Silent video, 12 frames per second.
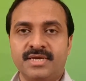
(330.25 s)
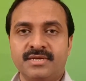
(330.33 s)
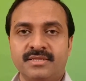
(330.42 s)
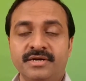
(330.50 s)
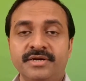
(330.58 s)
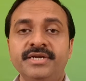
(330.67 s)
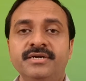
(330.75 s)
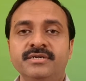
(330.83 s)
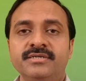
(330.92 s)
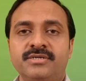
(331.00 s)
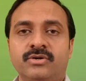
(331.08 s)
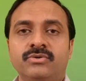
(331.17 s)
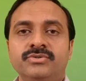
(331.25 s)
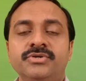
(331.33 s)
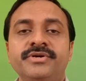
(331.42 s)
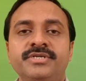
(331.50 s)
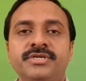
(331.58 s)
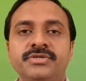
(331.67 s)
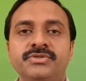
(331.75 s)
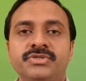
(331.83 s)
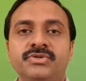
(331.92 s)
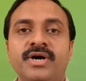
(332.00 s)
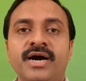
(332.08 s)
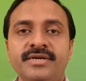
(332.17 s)
The readers are also introduced
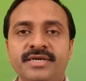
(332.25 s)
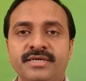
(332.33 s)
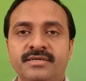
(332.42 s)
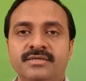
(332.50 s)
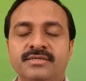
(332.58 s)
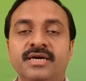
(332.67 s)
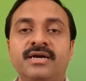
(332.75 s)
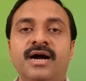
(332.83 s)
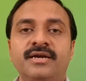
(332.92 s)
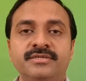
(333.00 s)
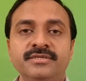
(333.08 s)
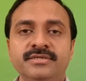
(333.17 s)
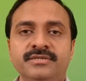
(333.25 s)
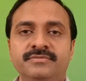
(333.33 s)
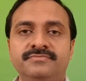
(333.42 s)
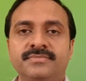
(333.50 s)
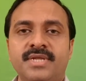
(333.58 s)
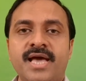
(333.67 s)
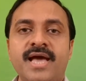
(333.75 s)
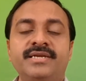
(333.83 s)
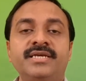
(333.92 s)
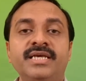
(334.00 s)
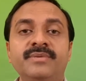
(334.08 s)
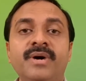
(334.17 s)
to Hari, the gardener,
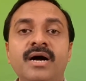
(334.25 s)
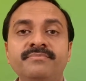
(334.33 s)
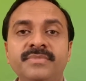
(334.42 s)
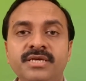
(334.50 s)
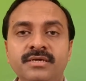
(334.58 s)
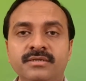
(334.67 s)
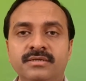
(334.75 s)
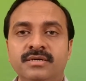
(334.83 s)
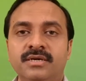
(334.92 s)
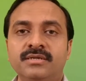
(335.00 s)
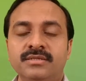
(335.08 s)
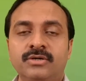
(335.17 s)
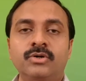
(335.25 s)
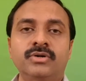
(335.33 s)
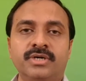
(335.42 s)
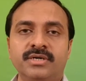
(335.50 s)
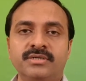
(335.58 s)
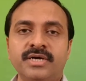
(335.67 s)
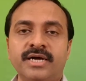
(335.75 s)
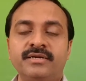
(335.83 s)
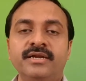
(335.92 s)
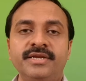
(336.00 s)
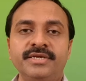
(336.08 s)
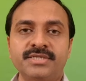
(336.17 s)
and Imam Deen, the cook at
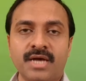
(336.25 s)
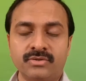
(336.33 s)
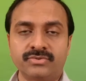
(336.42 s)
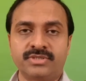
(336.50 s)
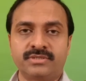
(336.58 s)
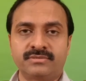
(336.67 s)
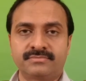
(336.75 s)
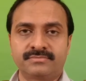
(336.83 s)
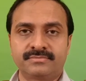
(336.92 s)
Lenny's house.